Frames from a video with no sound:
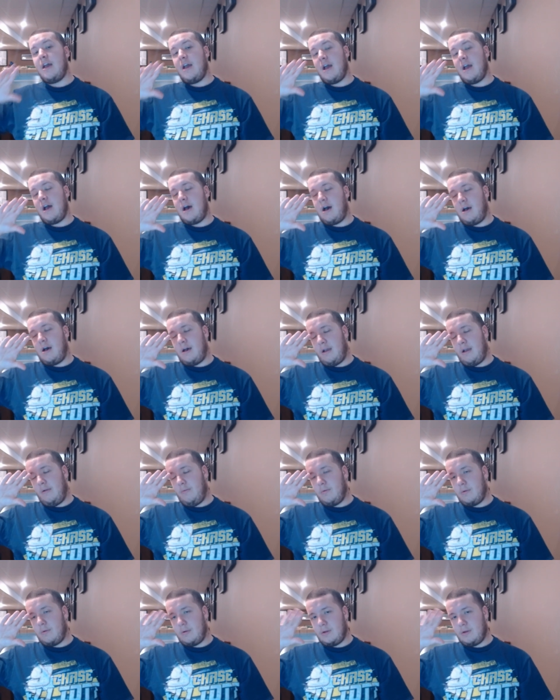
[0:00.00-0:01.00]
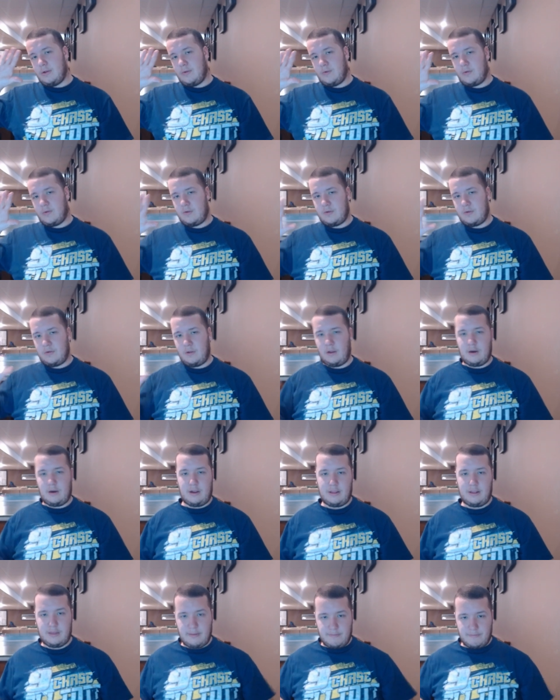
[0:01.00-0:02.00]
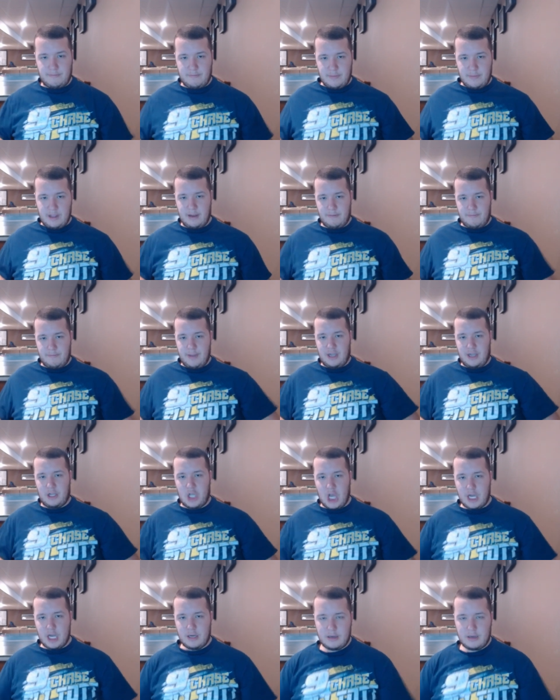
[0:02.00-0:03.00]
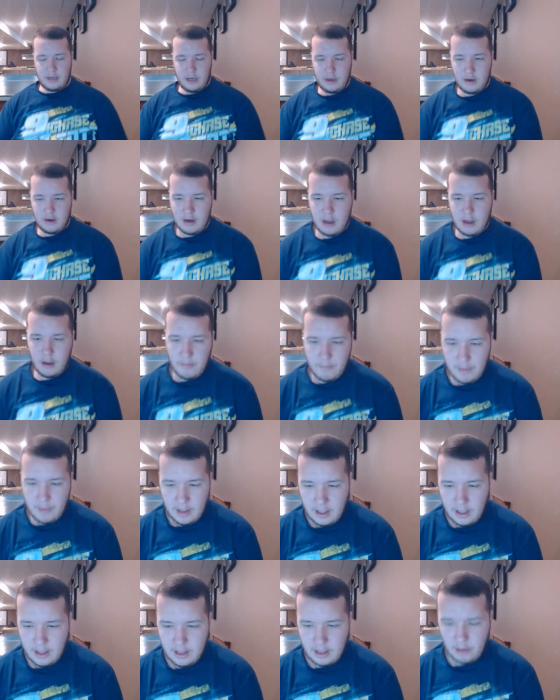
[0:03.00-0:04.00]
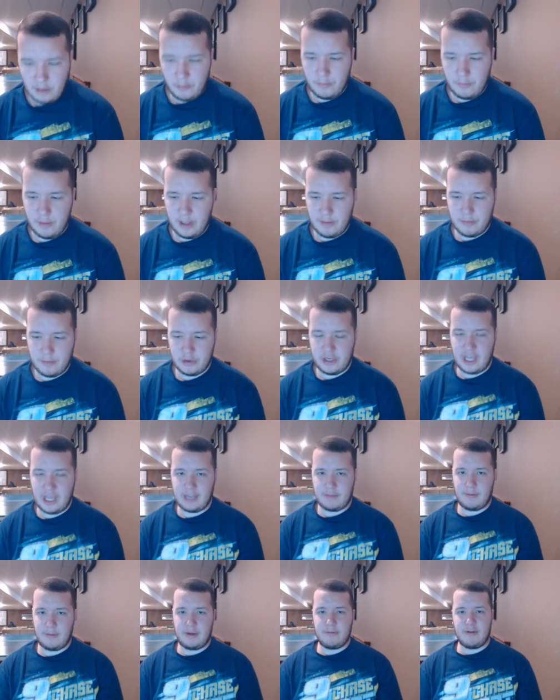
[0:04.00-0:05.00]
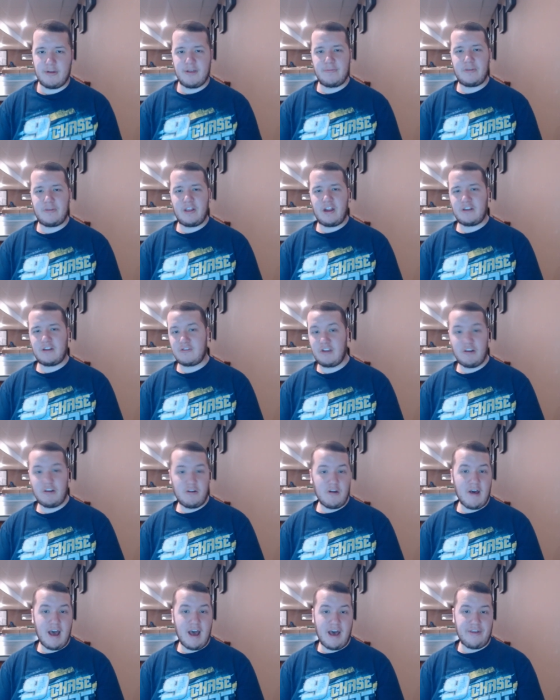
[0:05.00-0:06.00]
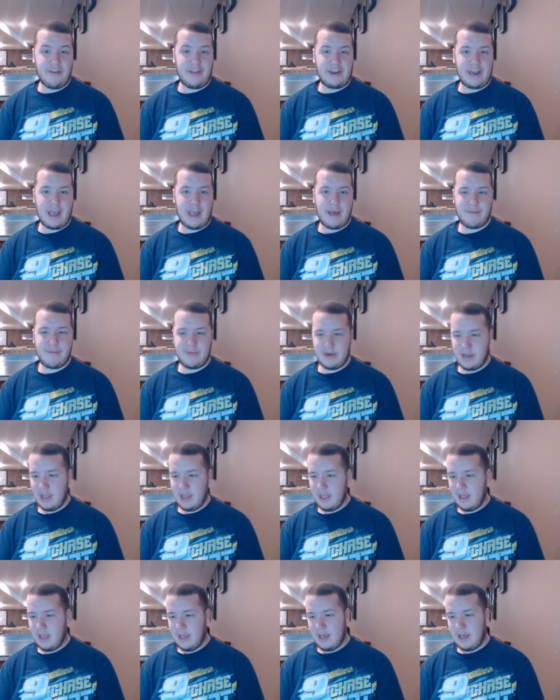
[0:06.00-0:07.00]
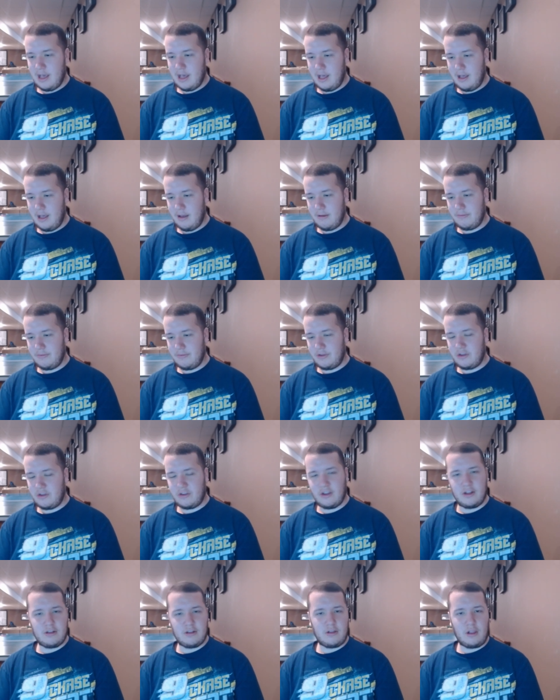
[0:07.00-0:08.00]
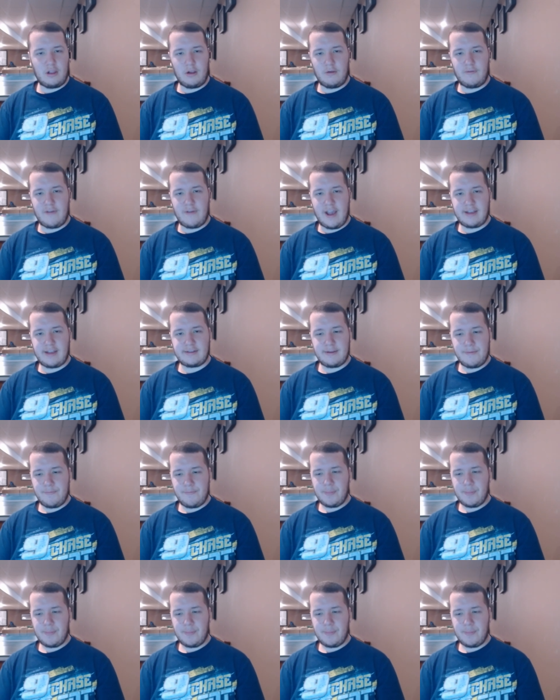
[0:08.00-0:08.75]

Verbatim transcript: I was, you know, you know, big gut, you know, help uh, help uh, protect my ribs there. So I don't know how that happened. Um, it's just all a little fast.